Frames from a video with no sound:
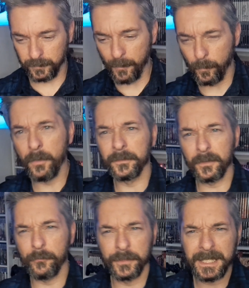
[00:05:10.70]
want
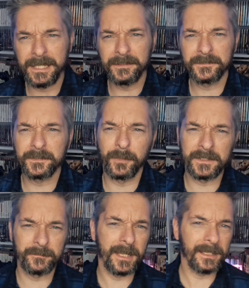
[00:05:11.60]
or a need to play
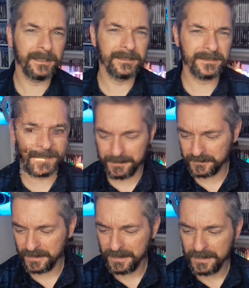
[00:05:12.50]
some Aliens
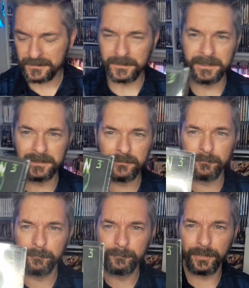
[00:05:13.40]
games. So I did
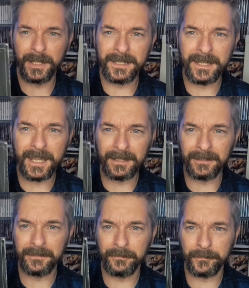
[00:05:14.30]
play
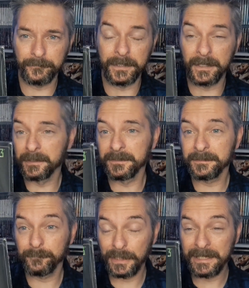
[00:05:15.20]
Alien 3, and I
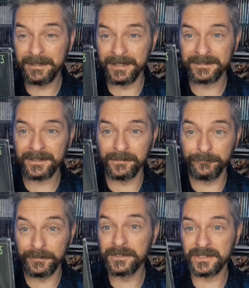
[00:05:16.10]
did play this and
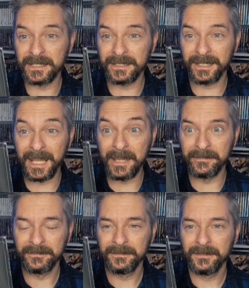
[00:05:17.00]
finish it again.
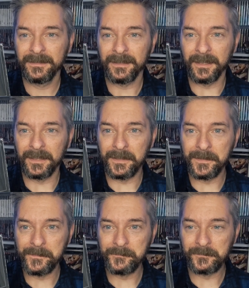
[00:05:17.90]

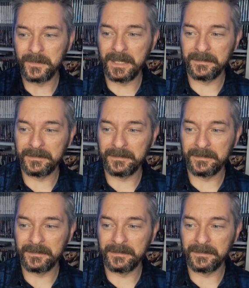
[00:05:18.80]
And